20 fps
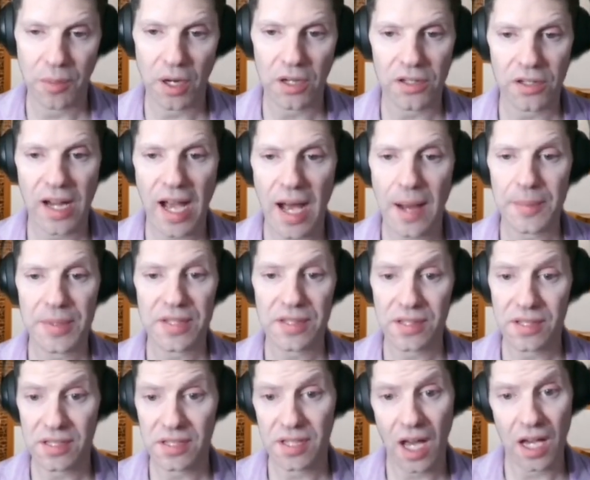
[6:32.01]
partner happens
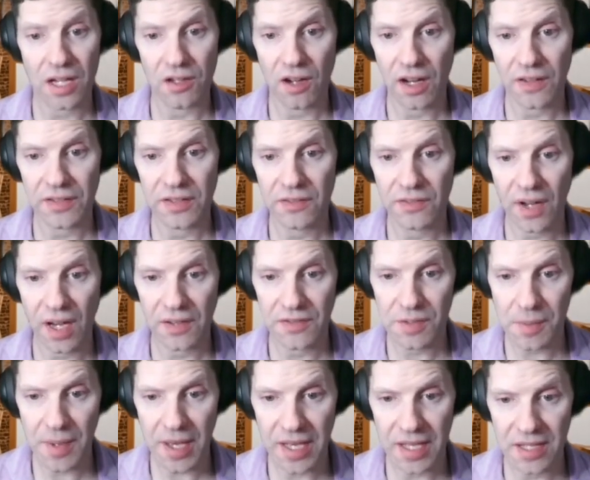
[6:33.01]
to sign off in 5
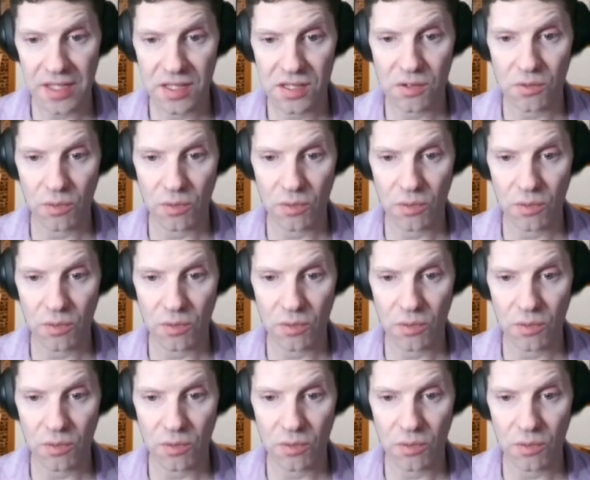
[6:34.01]
spades,